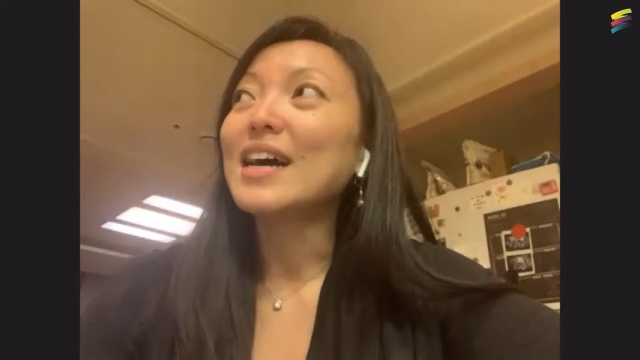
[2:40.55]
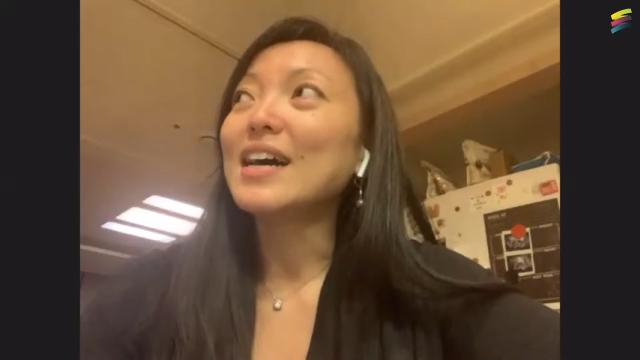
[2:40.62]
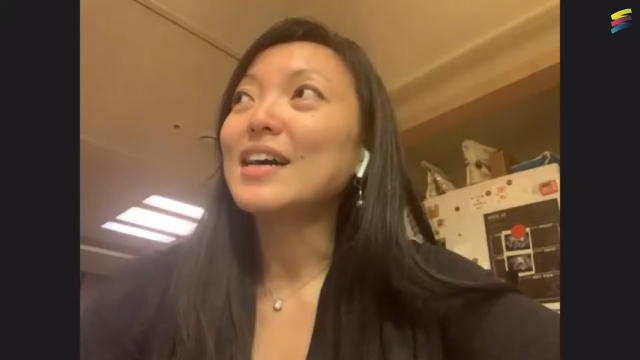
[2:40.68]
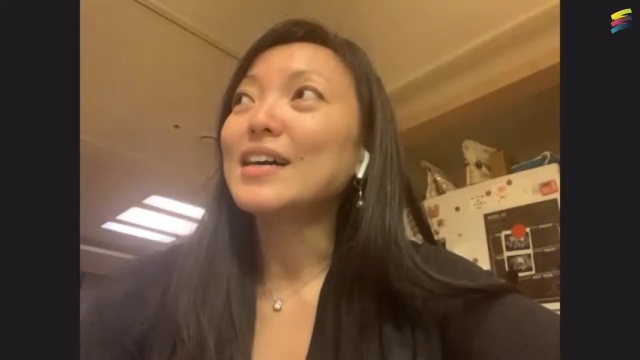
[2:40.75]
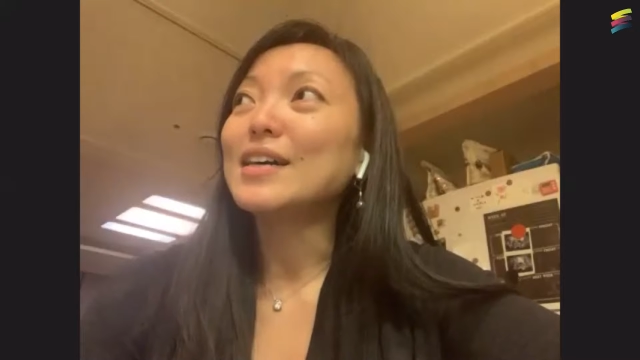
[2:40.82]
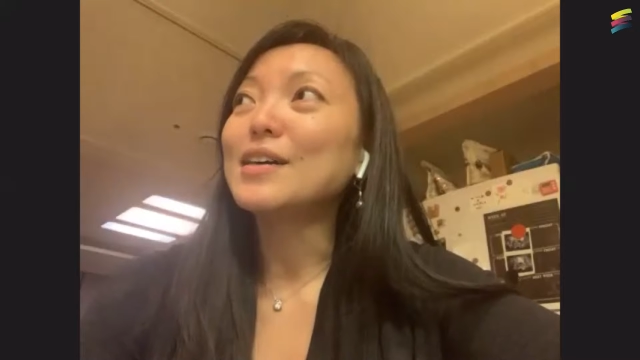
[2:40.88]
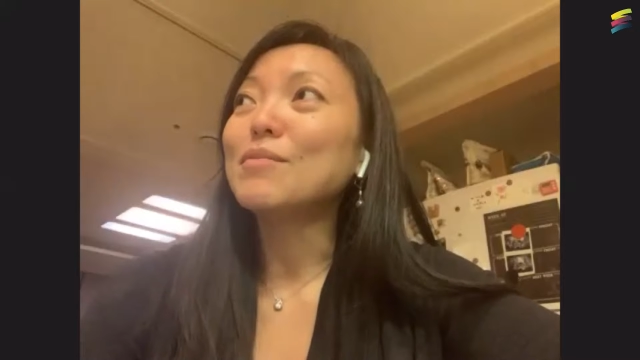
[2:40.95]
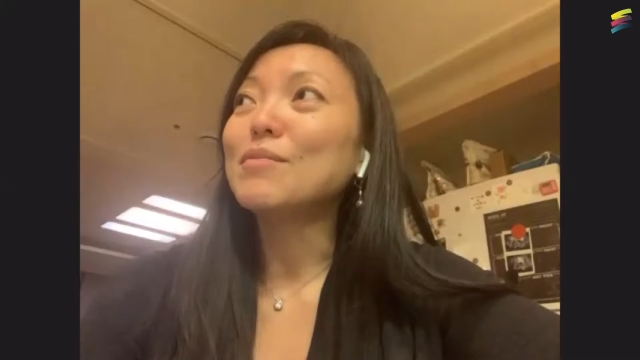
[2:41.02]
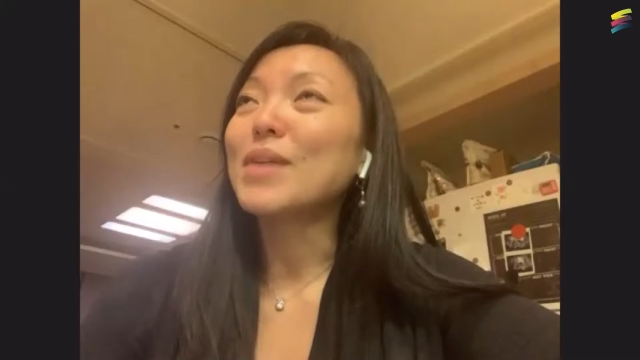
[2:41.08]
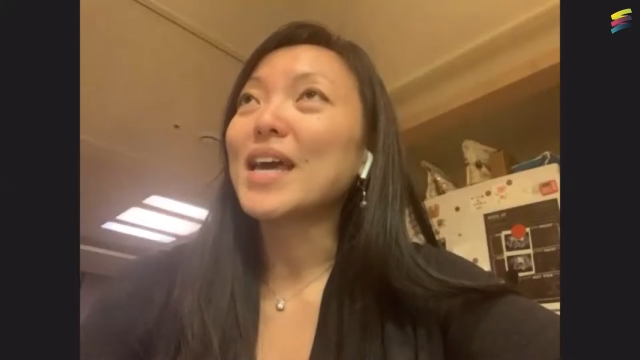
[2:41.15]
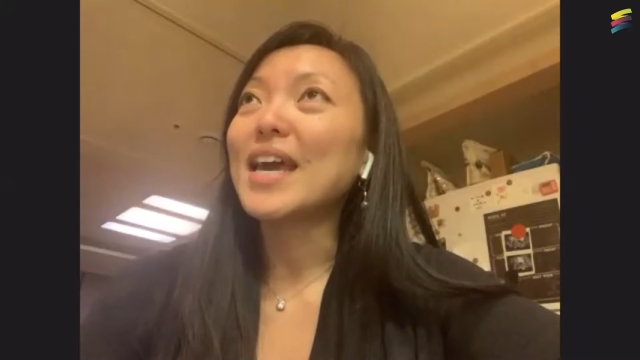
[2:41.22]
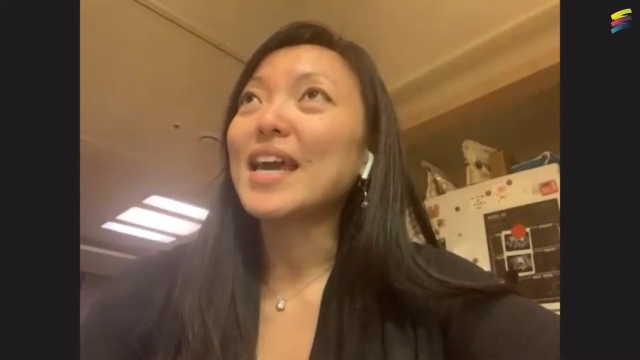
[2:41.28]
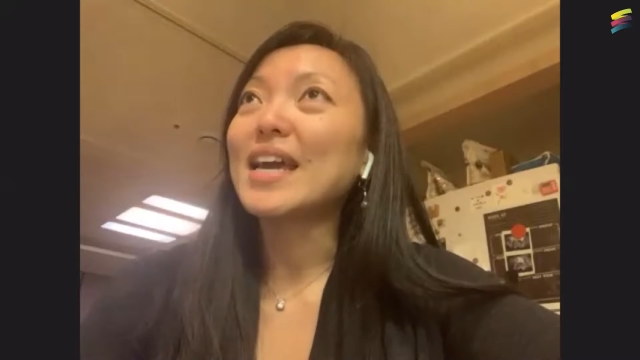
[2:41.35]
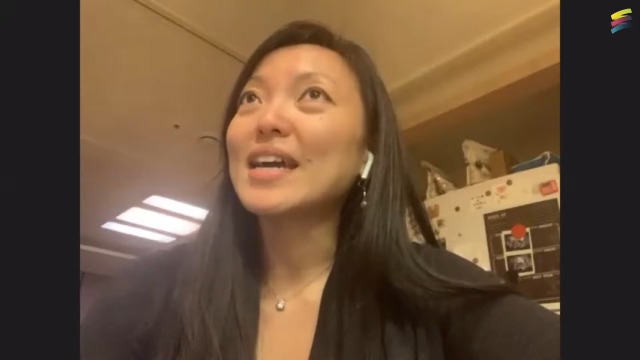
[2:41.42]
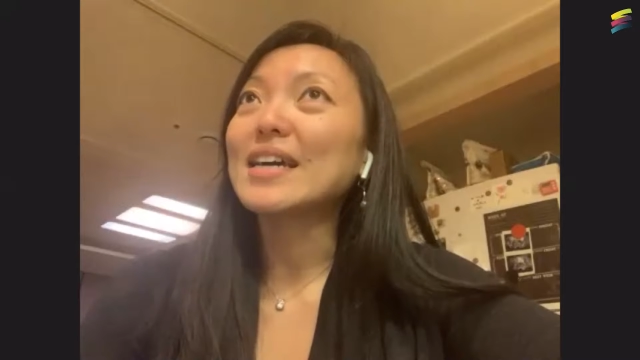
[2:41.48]
Um,
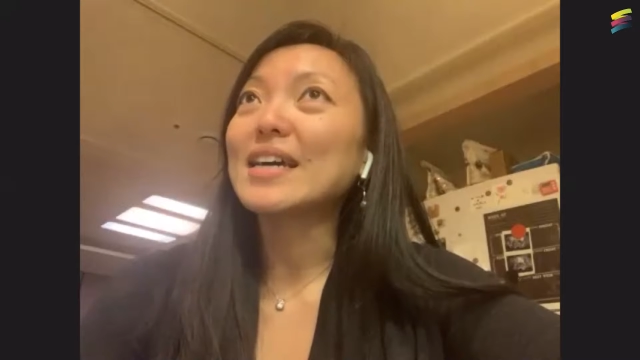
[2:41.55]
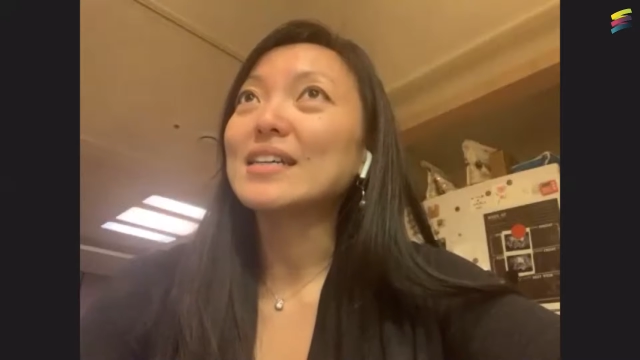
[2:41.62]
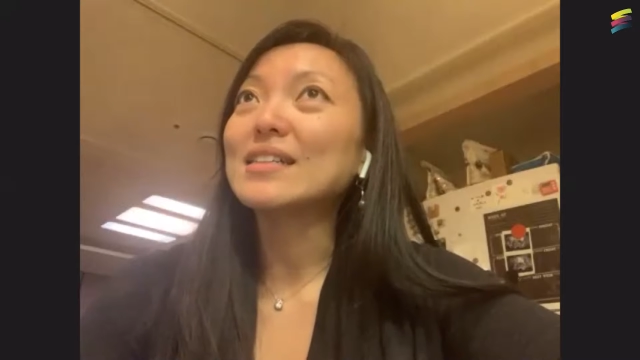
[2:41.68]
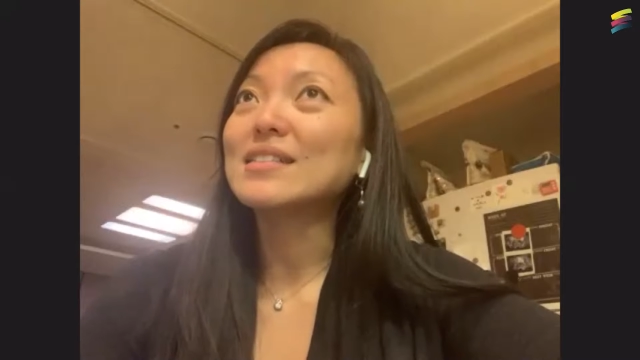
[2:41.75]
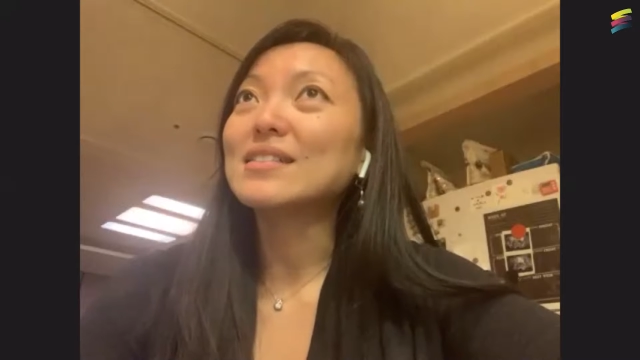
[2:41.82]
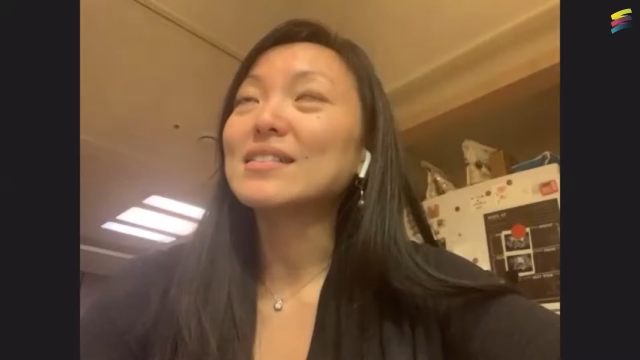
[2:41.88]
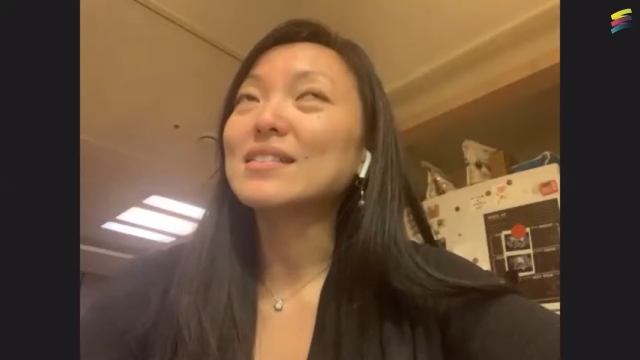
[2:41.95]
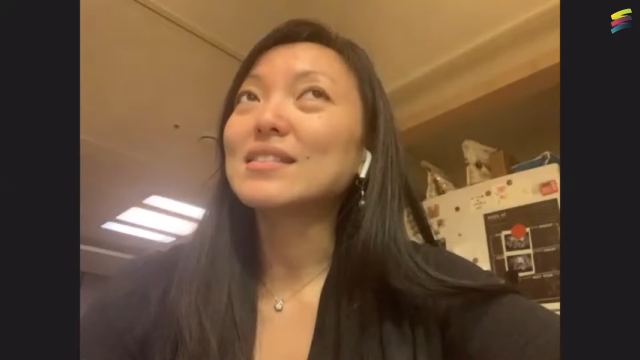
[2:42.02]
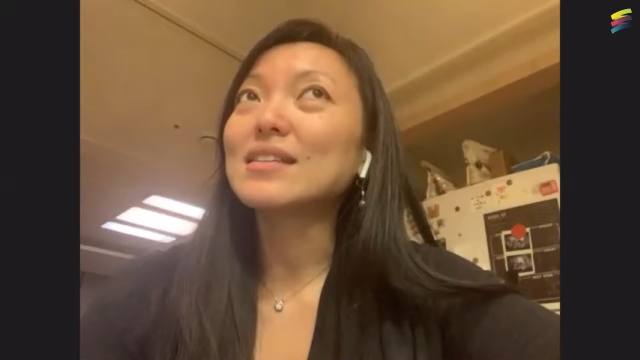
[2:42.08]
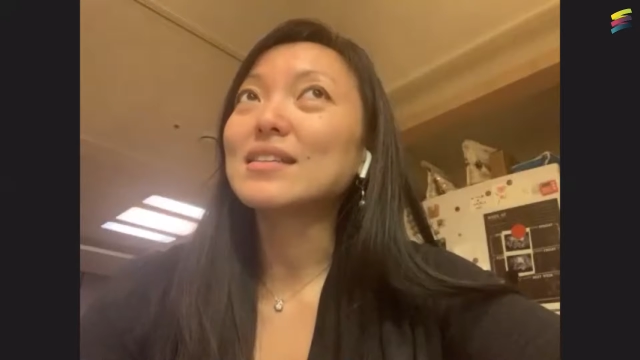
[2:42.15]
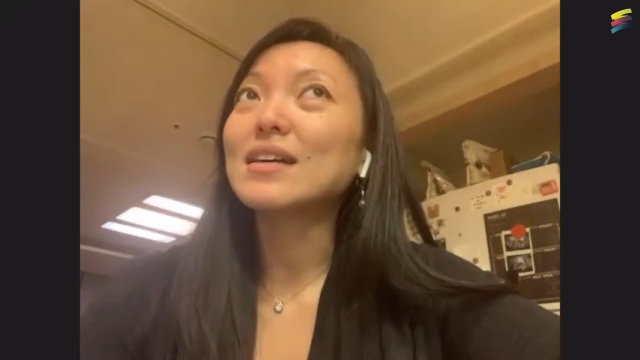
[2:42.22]
and